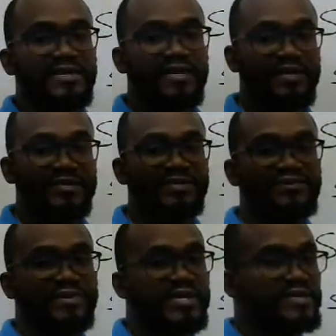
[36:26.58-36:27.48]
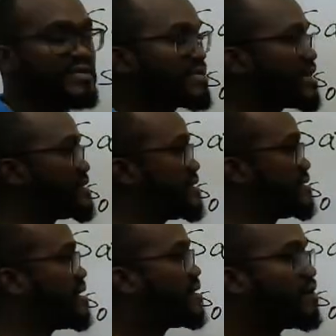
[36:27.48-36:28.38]
is through the intersection,
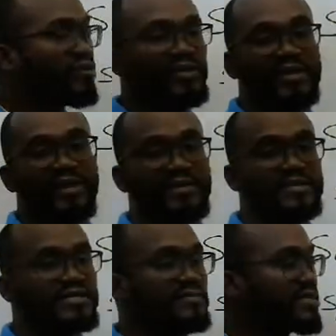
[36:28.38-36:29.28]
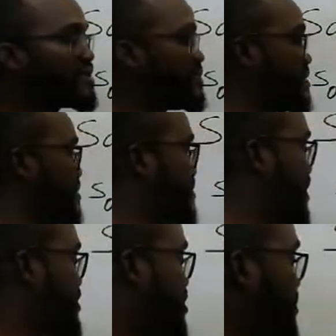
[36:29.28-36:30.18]
along with the other terms that we
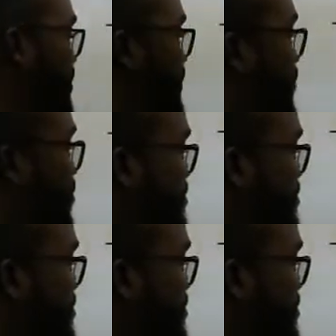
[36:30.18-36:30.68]
mentioned before.